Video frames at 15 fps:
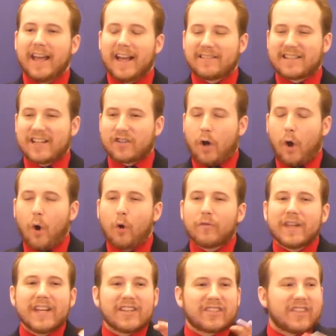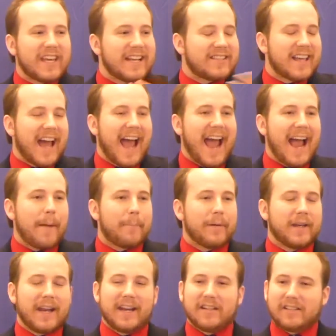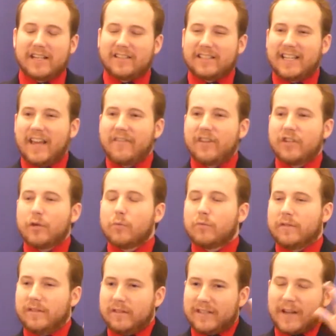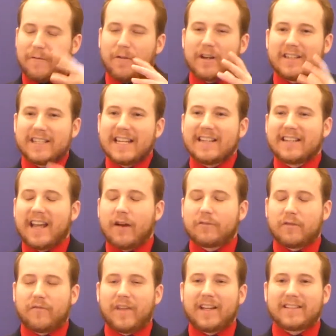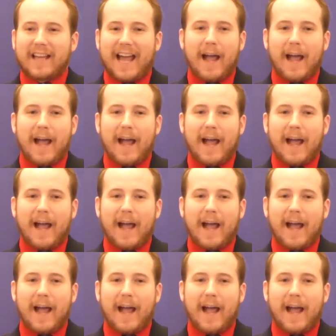it says all these things that happen, and it's giving you different details of things that